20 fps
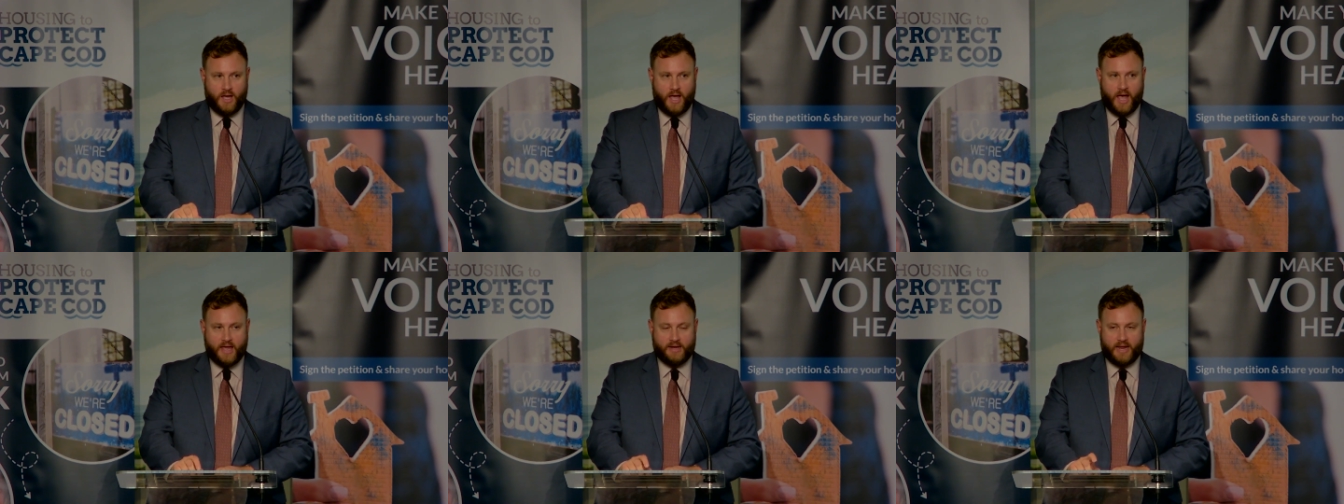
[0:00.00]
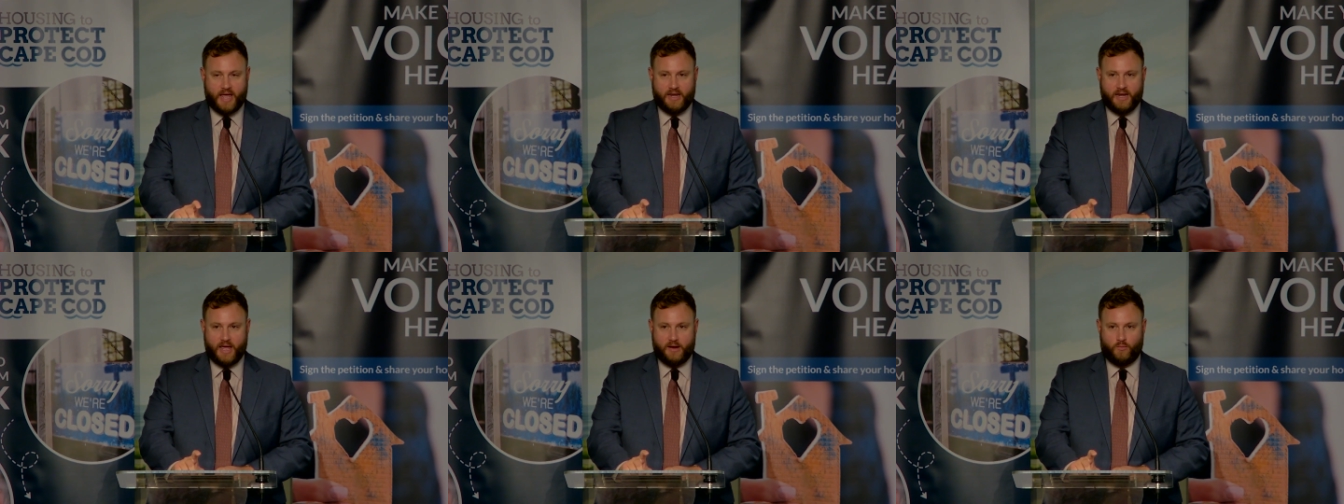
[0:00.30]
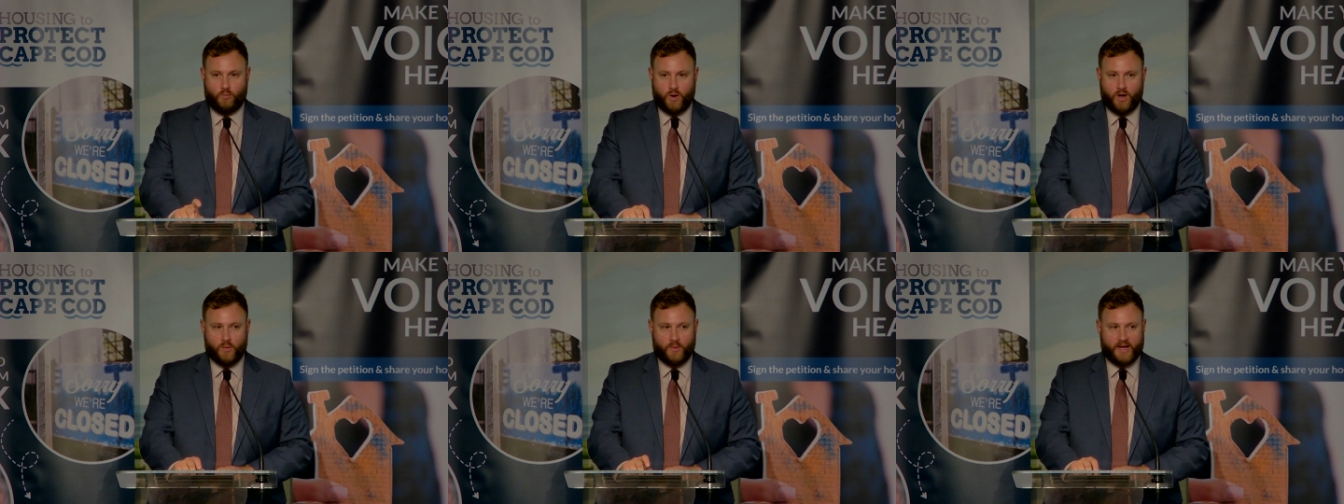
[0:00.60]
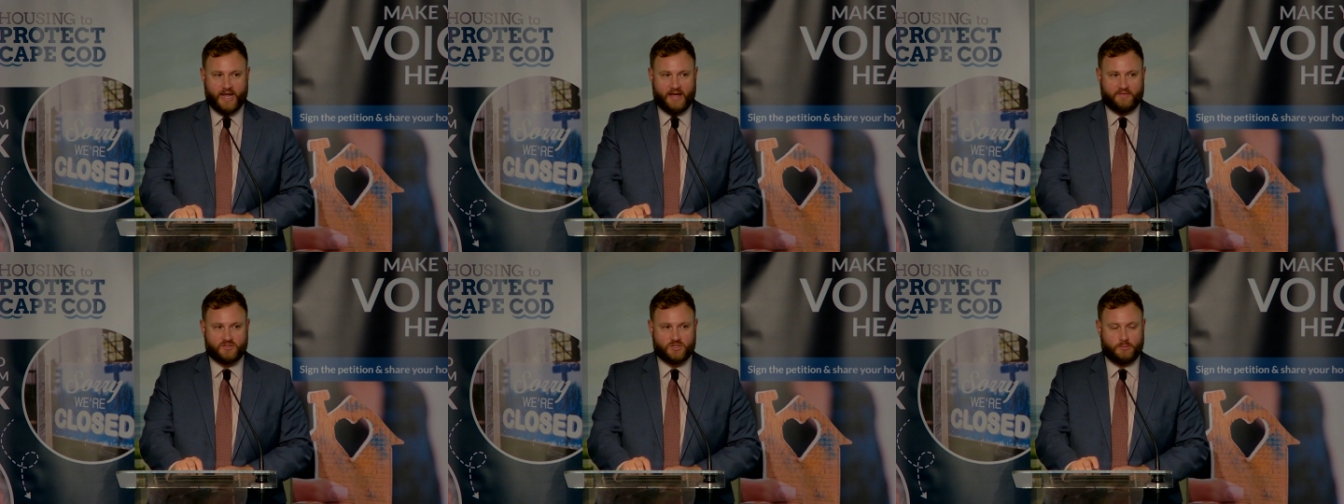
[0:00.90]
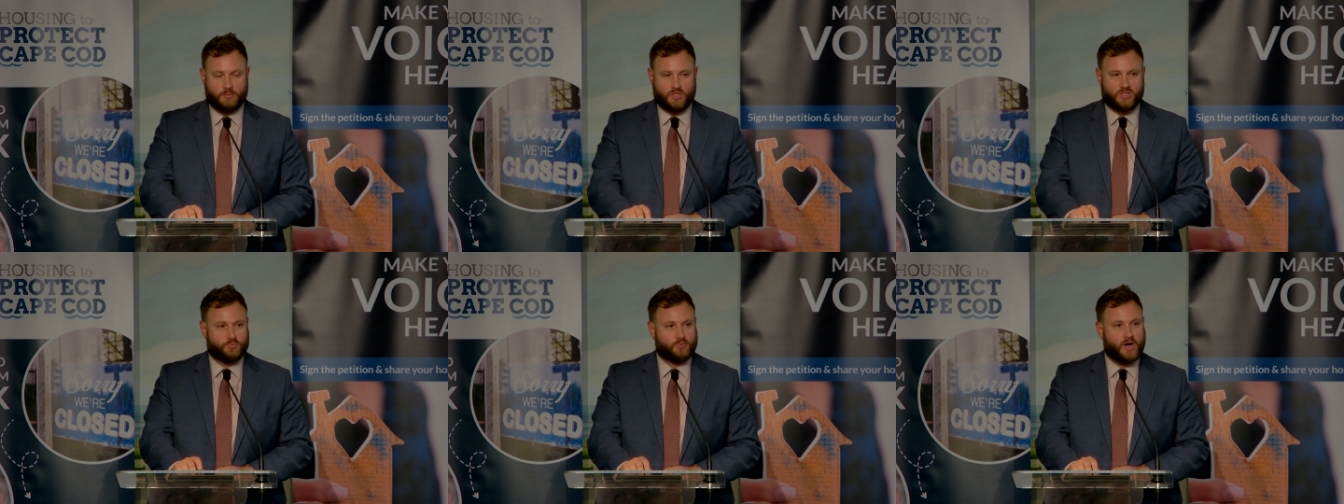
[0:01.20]
and where we have so
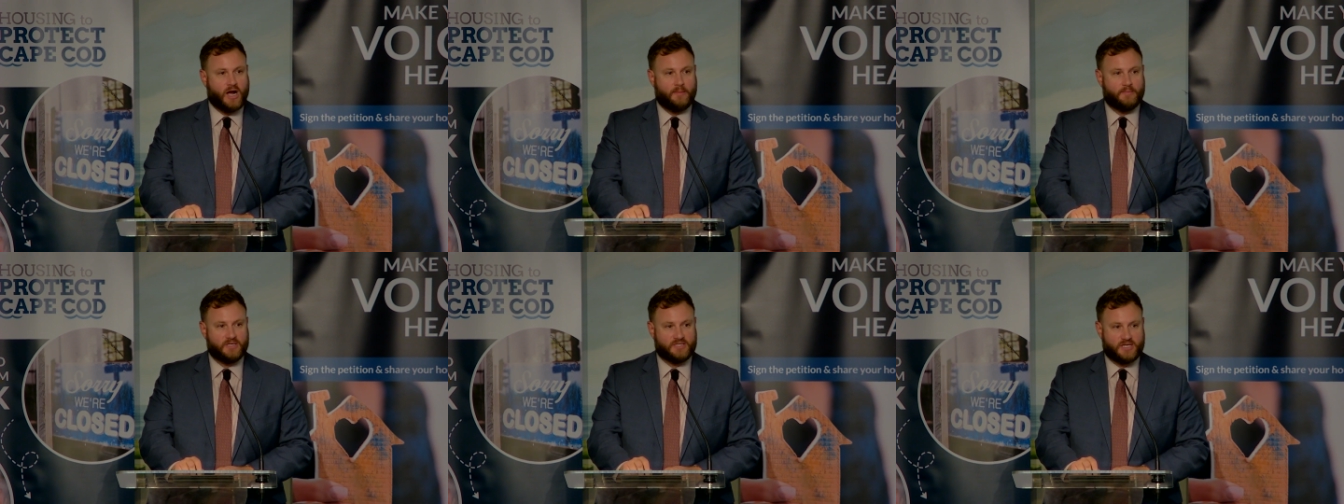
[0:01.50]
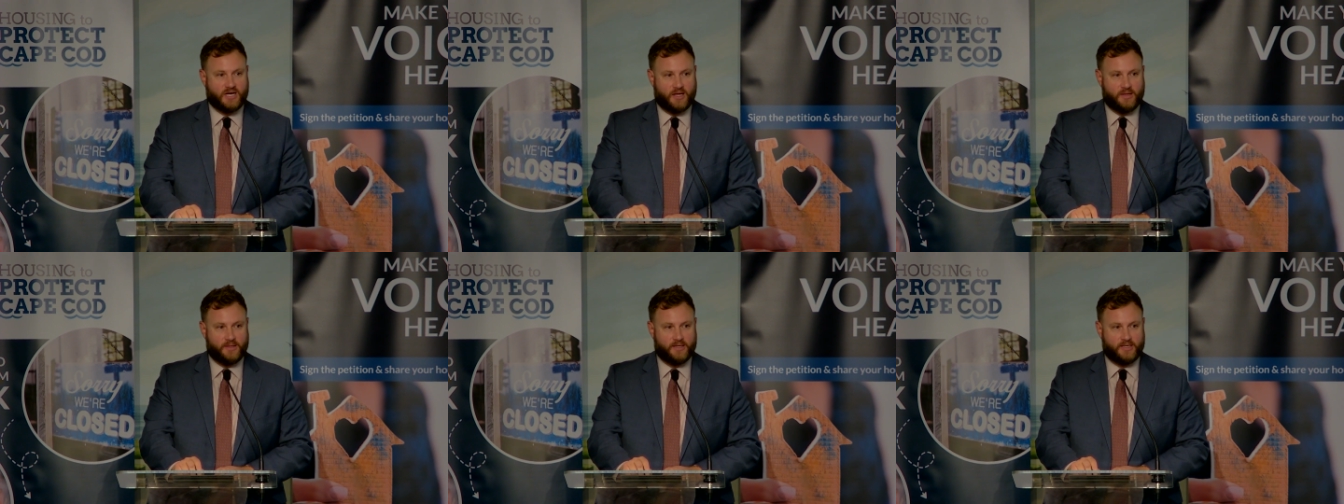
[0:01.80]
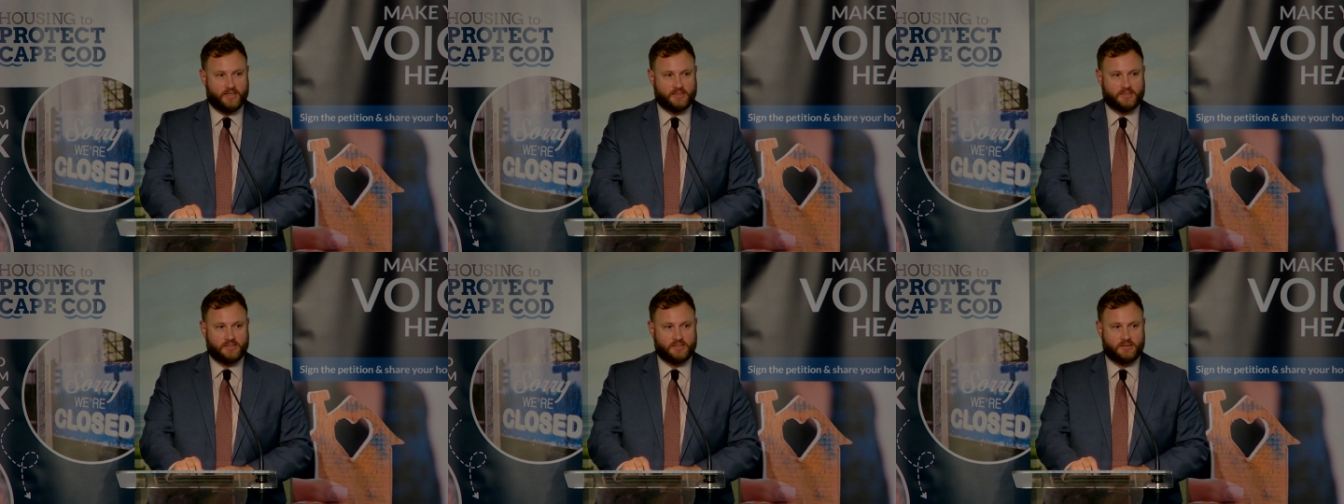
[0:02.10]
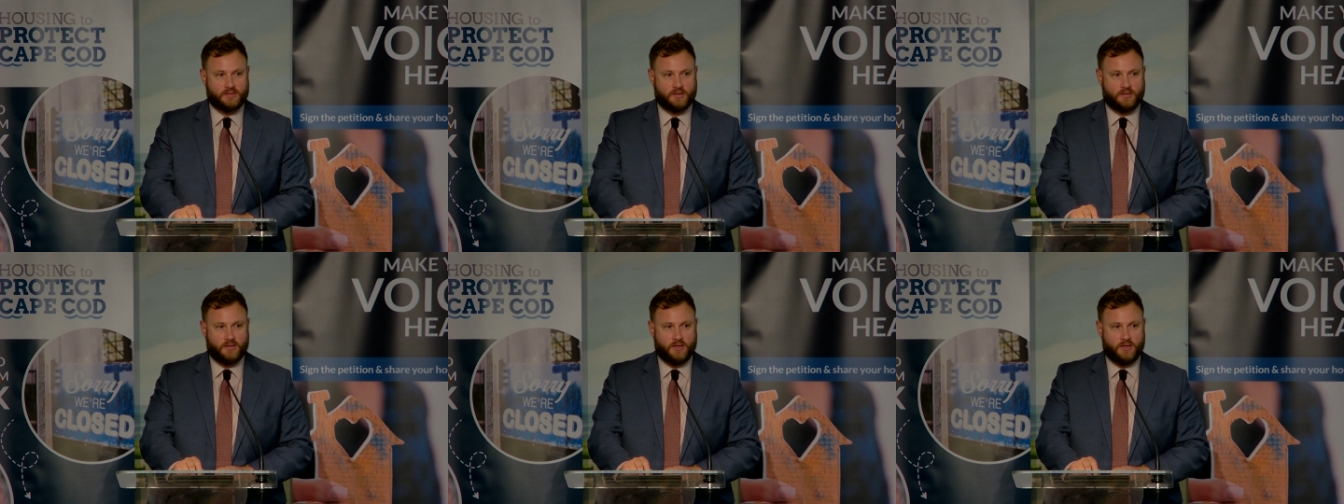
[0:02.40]
much promise on this,